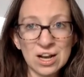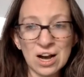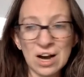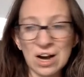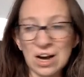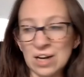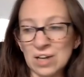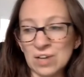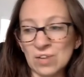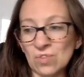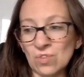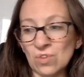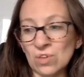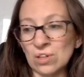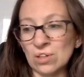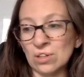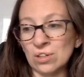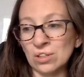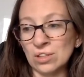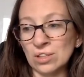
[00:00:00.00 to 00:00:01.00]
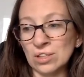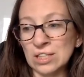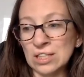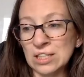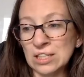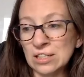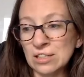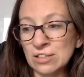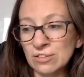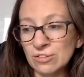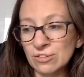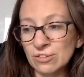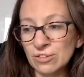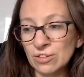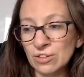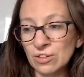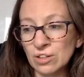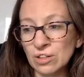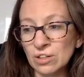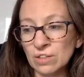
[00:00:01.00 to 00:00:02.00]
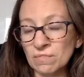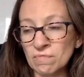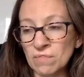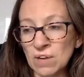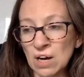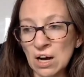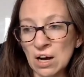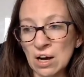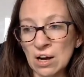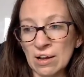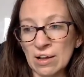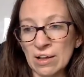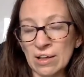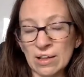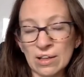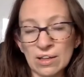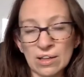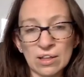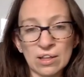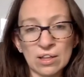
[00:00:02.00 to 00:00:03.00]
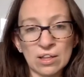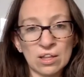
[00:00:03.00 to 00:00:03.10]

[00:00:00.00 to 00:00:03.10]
I will leave my